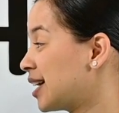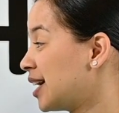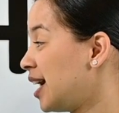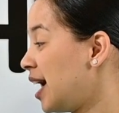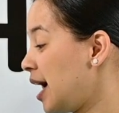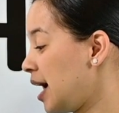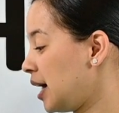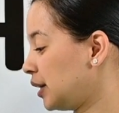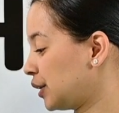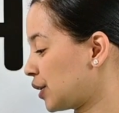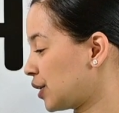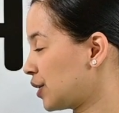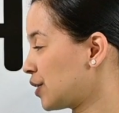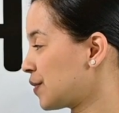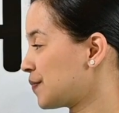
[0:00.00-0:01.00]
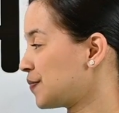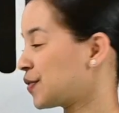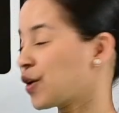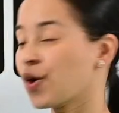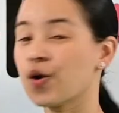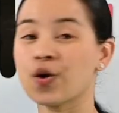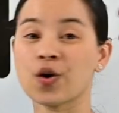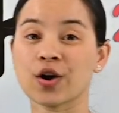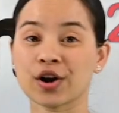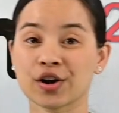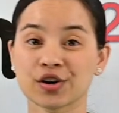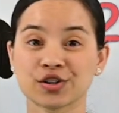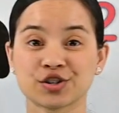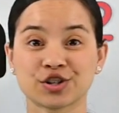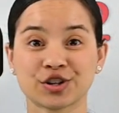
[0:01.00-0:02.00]
collar on
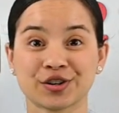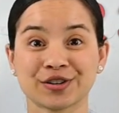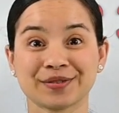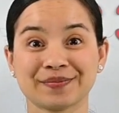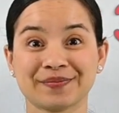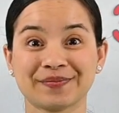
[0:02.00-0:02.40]
her shirt.